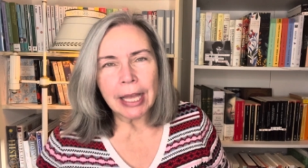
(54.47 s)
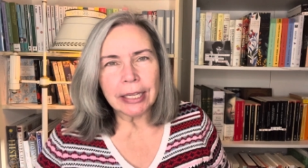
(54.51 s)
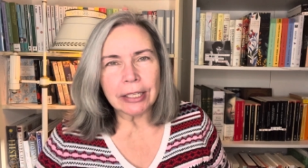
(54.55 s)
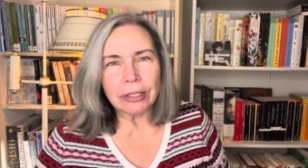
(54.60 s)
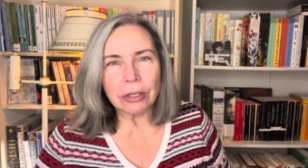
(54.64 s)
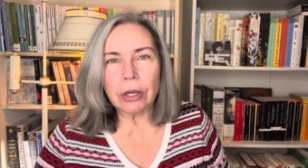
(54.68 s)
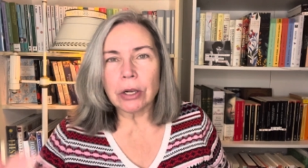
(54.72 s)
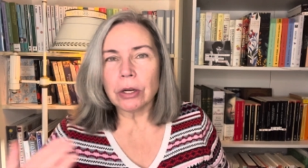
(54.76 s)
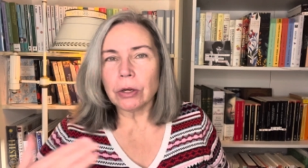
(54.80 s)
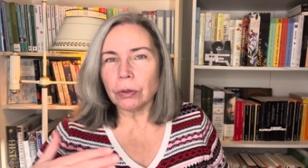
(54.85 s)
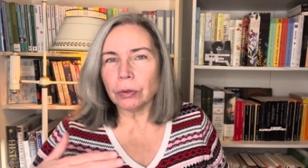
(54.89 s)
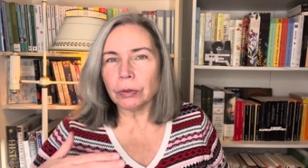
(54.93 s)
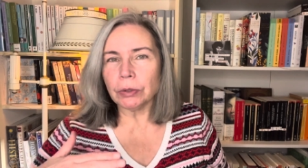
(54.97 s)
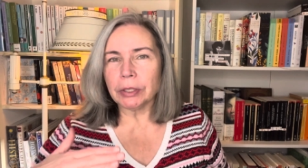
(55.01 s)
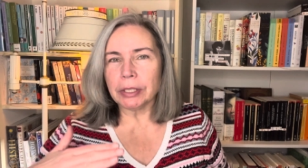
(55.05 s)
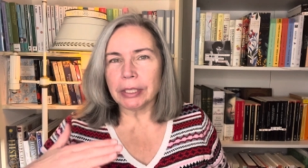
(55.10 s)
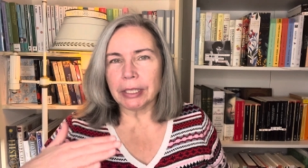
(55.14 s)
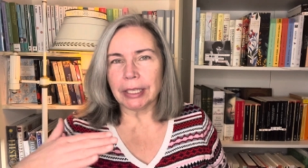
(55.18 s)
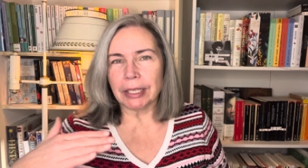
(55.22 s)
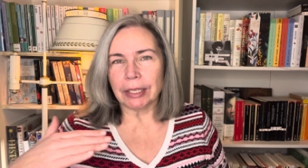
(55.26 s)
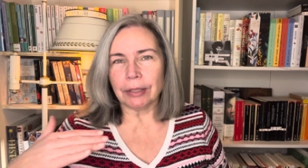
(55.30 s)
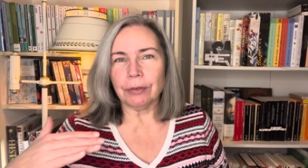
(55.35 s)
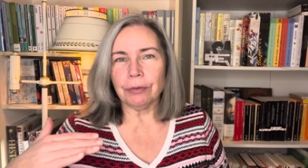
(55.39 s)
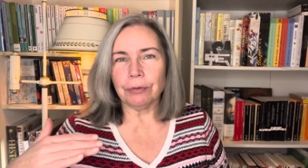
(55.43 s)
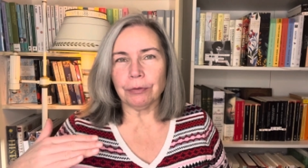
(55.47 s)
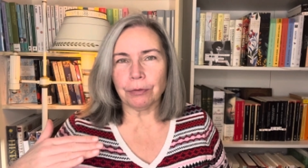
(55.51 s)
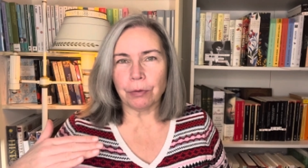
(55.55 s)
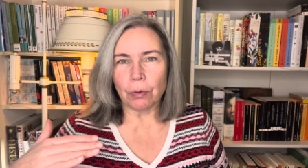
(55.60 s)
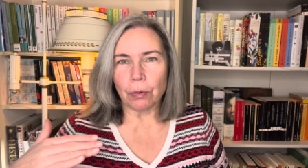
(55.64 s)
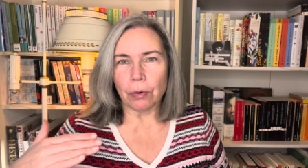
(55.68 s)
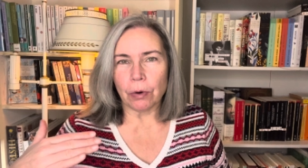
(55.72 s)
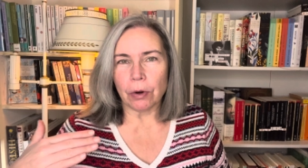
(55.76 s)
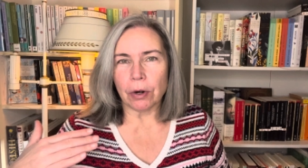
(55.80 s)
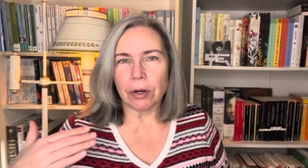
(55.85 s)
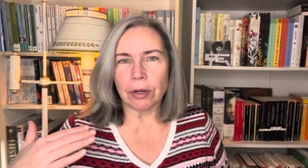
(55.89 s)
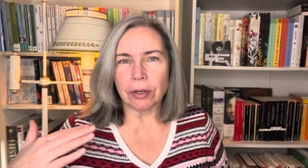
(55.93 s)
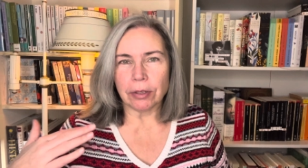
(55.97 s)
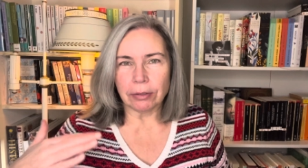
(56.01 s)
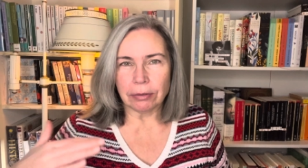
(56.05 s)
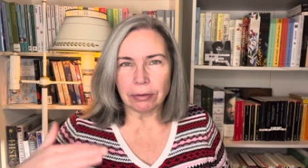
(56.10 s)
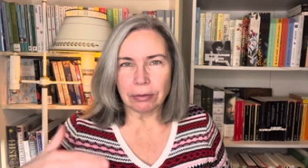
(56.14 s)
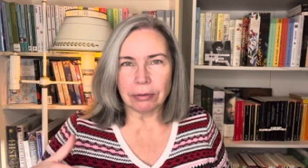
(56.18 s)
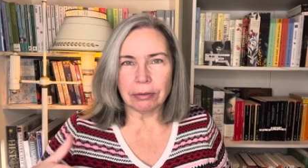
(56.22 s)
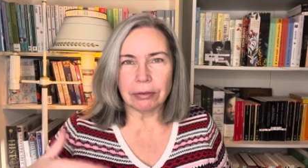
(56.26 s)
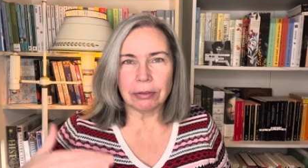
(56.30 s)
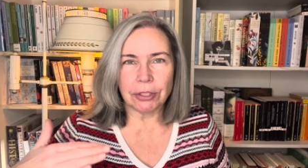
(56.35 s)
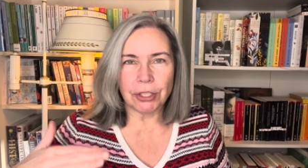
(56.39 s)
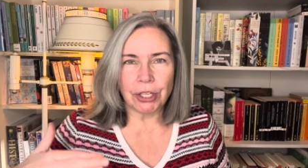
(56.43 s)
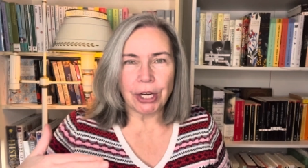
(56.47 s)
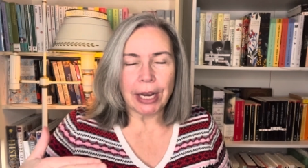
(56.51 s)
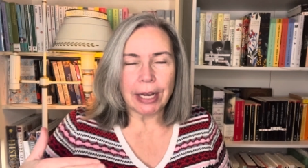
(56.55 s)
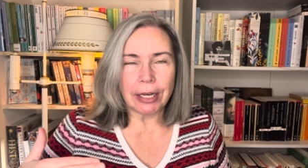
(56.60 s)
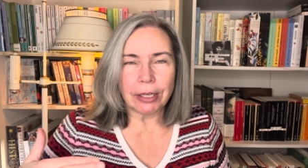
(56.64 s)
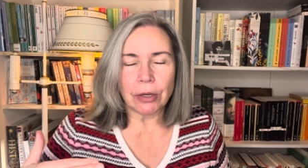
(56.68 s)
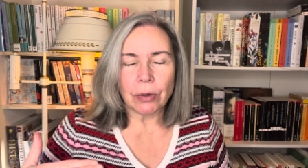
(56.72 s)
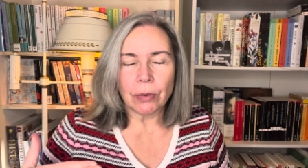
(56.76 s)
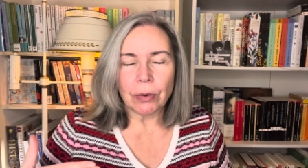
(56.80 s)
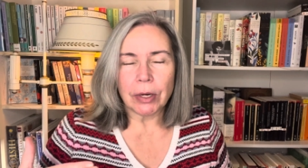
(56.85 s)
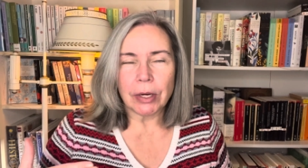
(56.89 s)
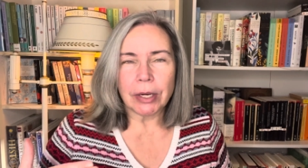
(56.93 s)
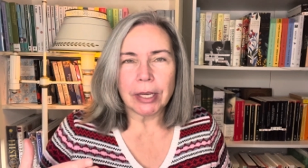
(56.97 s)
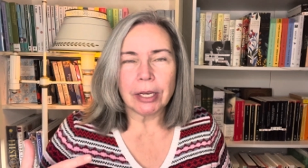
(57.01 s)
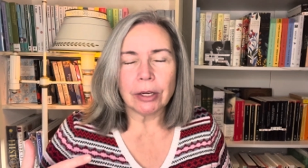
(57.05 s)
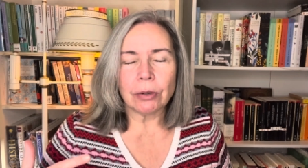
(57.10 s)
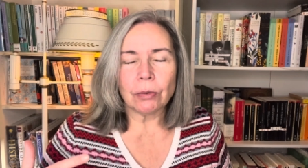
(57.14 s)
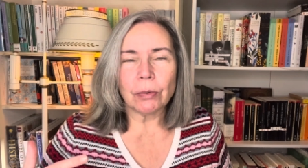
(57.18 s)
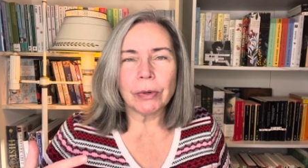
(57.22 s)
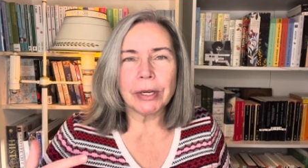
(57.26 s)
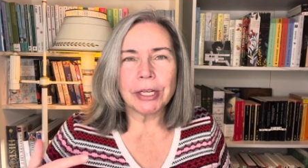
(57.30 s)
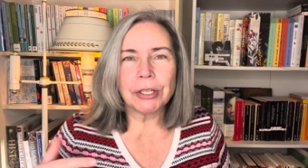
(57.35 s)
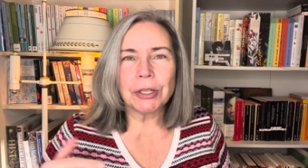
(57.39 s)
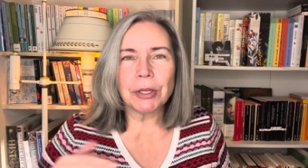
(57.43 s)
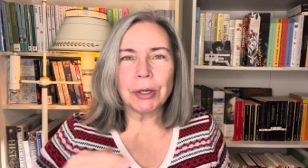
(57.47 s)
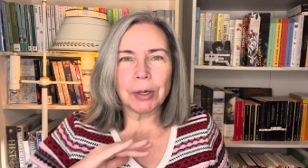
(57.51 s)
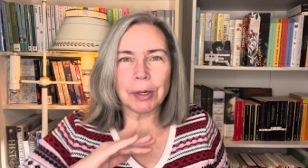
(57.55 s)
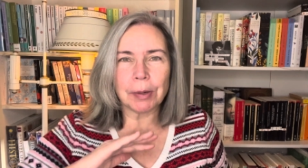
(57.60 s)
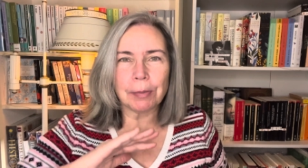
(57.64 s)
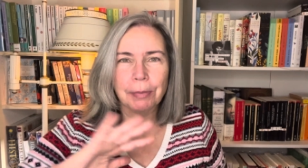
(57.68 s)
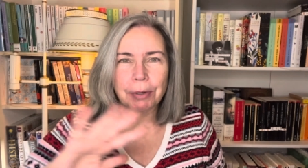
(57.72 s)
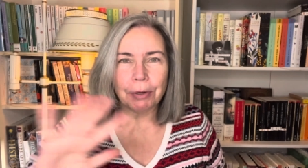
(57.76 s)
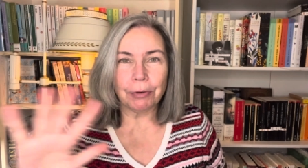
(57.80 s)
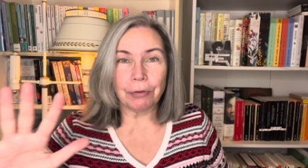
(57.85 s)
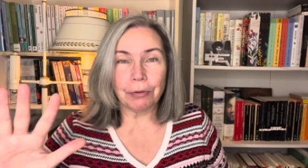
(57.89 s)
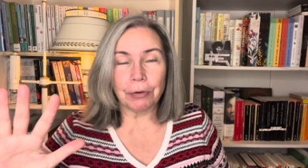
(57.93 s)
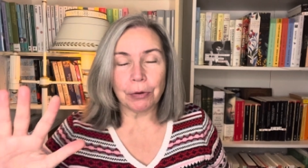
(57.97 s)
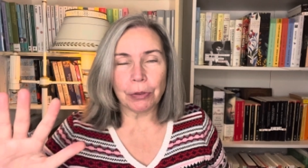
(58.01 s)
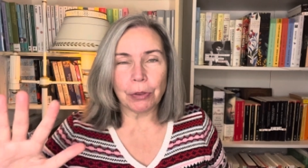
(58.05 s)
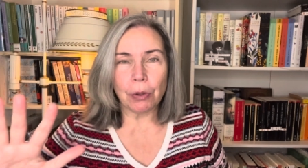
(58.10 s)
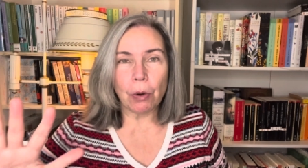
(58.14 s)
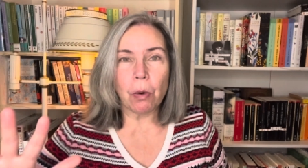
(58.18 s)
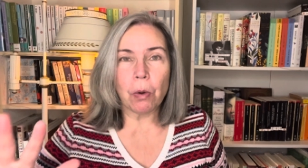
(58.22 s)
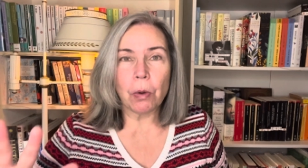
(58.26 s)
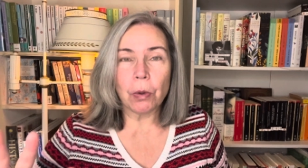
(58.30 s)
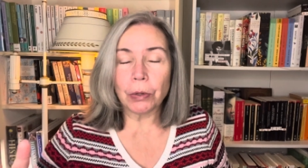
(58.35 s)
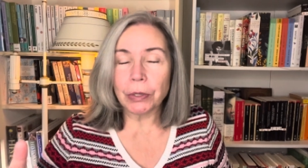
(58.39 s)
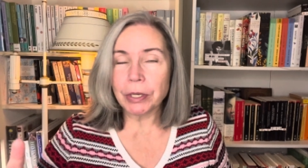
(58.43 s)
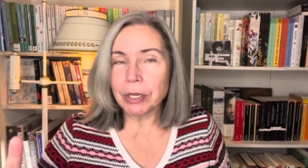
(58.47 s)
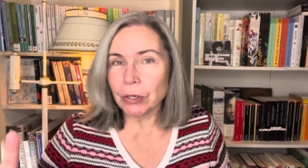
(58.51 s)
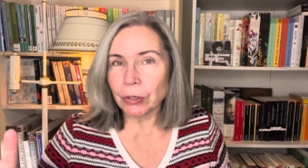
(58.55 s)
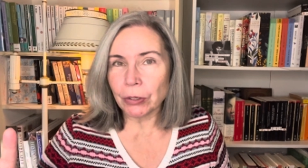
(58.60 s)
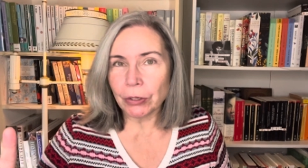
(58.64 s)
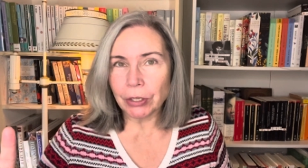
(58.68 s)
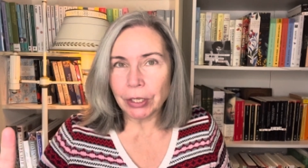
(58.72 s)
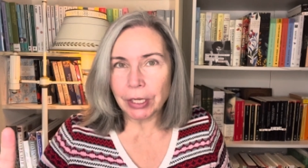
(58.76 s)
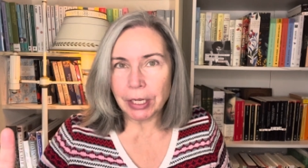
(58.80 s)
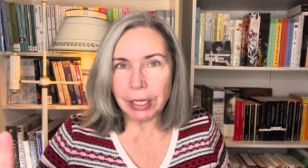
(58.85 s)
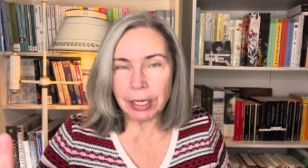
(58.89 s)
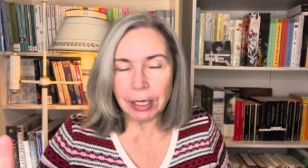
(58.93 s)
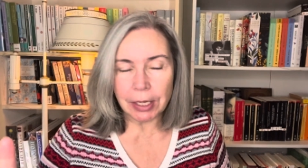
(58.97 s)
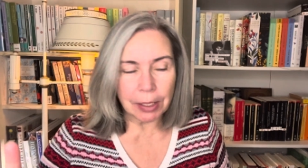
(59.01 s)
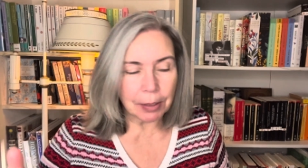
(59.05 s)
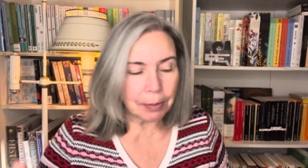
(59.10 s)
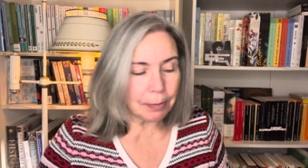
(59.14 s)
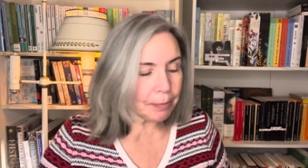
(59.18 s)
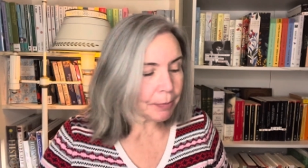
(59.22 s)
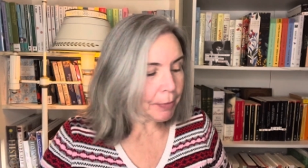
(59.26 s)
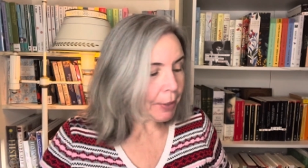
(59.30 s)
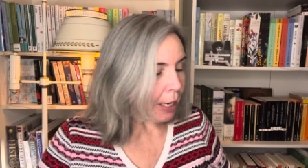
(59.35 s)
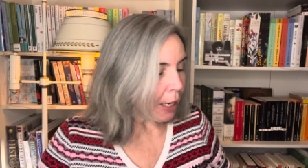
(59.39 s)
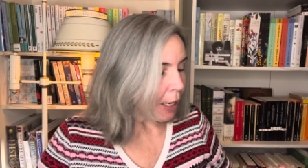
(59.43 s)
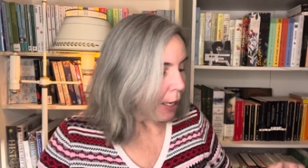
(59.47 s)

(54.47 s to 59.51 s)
not only for January and winter, but for the whole year to come.